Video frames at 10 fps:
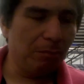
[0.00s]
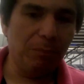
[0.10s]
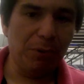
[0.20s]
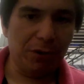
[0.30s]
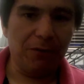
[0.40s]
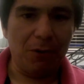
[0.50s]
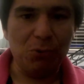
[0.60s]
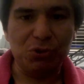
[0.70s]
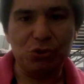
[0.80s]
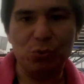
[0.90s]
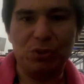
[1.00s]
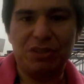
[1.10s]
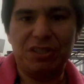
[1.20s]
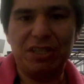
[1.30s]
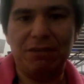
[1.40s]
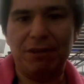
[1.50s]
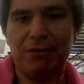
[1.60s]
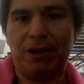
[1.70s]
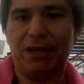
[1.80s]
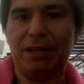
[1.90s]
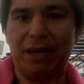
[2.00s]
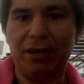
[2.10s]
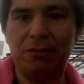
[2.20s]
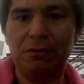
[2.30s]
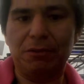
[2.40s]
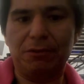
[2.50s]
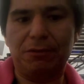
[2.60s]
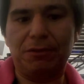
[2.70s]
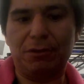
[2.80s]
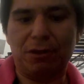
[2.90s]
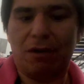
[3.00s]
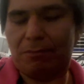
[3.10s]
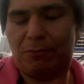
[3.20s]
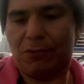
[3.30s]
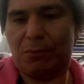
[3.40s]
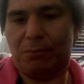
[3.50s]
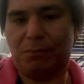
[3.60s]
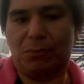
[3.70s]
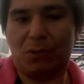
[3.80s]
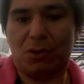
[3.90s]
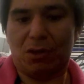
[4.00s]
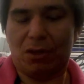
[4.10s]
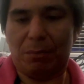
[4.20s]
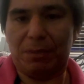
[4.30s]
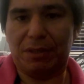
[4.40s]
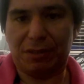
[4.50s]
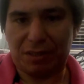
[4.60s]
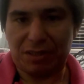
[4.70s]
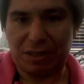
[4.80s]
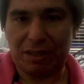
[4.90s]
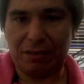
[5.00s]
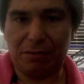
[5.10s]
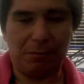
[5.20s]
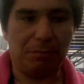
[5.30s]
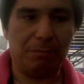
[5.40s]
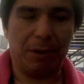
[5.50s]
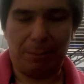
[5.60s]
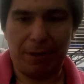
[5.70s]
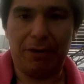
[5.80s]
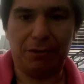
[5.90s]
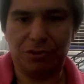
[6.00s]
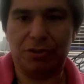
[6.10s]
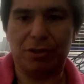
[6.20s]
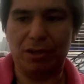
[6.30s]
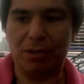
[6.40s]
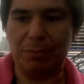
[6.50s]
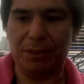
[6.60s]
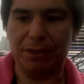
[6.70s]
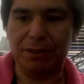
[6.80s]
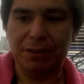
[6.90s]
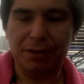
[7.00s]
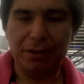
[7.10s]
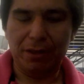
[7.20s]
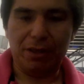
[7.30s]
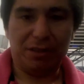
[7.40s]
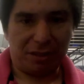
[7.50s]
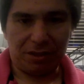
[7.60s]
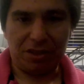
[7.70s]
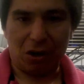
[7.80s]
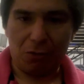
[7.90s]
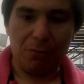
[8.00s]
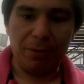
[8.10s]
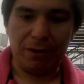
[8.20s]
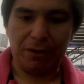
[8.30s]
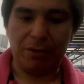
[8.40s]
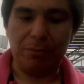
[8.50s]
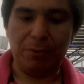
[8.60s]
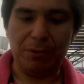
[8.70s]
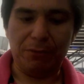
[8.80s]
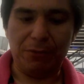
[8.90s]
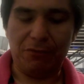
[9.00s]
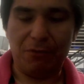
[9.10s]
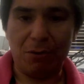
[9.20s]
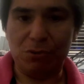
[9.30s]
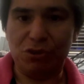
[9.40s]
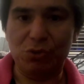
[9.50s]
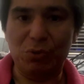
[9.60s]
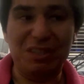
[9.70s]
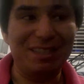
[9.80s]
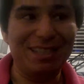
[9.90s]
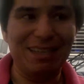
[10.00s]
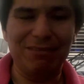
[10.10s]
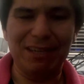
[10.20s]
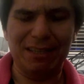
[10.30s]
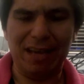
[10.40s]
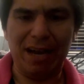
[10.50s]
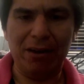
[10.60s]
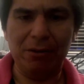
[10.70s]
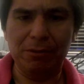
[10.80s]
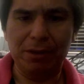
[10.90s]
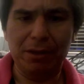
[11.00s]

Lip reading: But if I was doing TV right now, I'm from Colombian descent, my parents are Colombia, it's in South America, but if I was doing TV now,